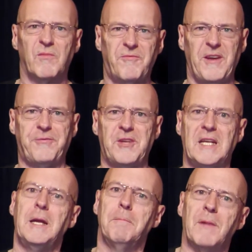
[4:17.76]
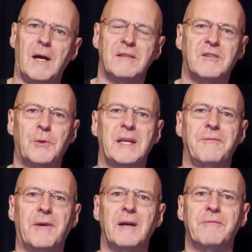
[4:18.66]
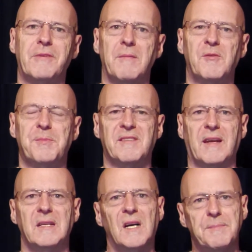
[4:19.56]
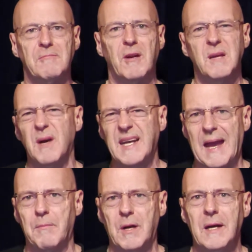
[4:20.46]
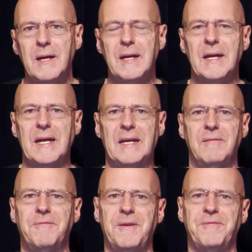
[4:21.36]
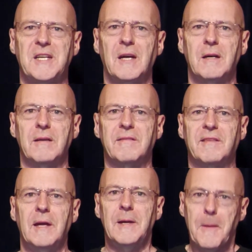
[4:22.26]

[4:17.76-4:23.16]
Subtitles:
50 and 25 frames per second. I've been running my camera in 50 Hertz.